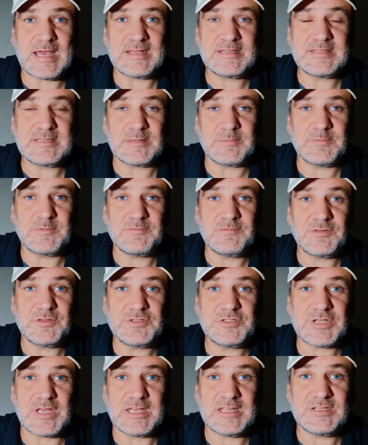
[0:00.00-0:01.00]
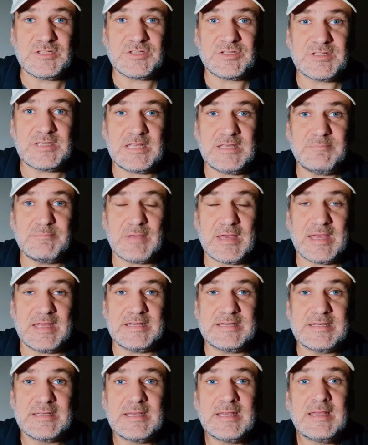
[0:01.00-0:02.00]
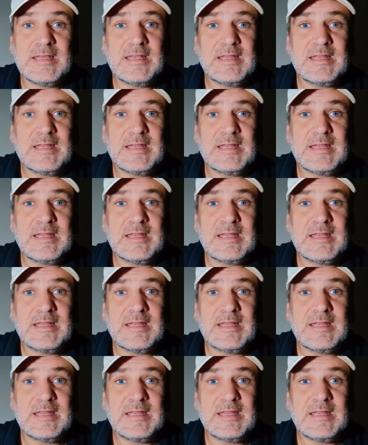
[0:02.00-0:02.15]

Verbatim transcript: at some of the changes he made.